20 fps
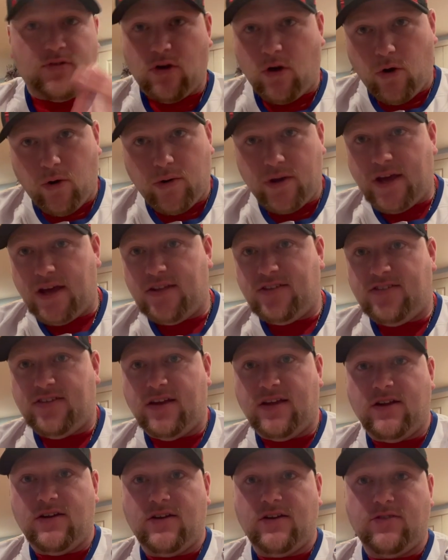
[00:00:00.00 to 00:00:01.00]
The Hurricanes
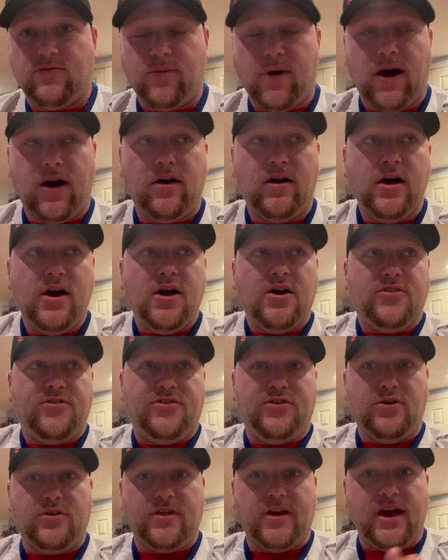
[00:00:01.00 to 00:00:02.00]
did it as well.
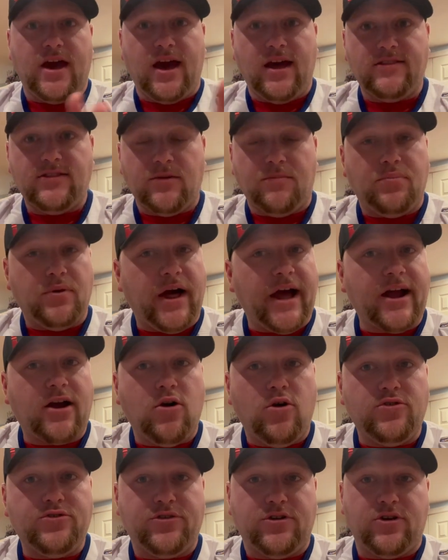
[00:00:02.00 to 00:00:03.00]
So they had the black
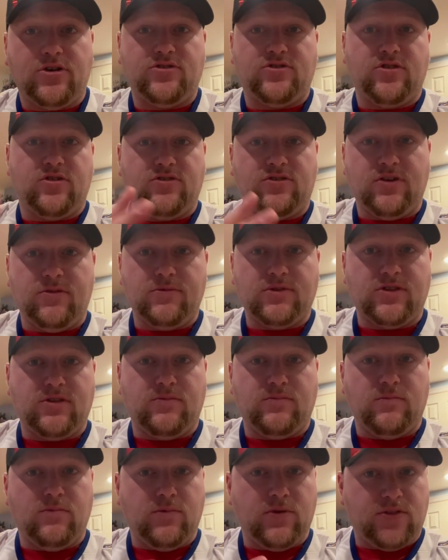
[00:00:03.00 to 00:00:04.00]
alternate jersey with
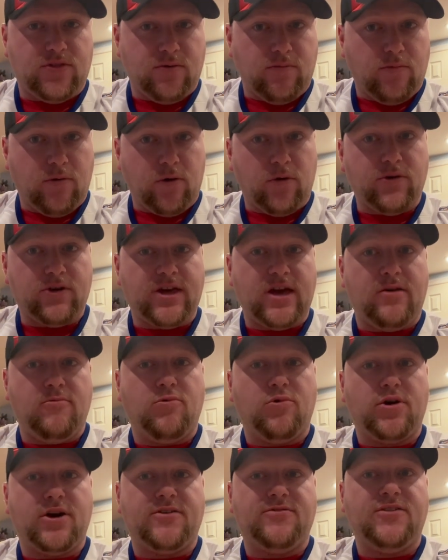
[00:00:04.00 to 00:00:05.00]
the hurricane
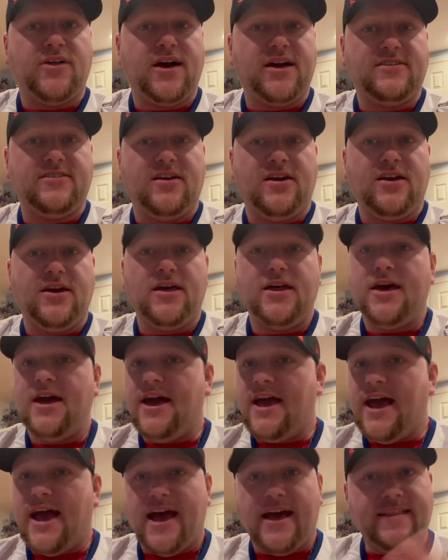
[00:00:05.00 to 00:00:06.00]
warning flags on it,
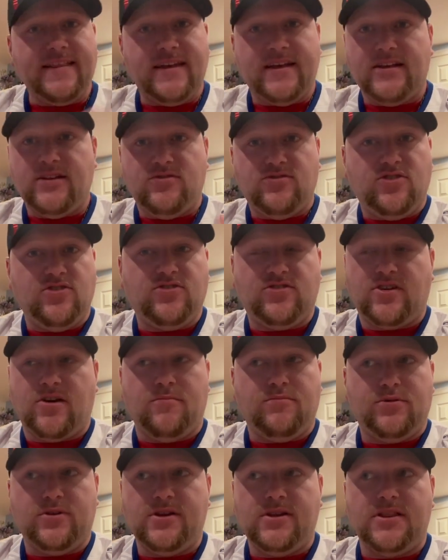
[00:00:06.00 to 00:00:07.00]
and then just
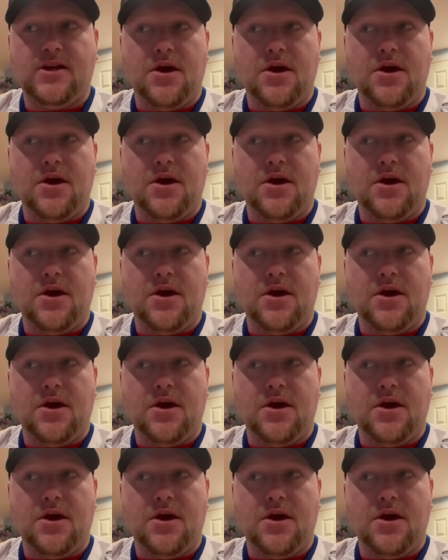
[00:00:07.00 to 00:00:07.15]
completely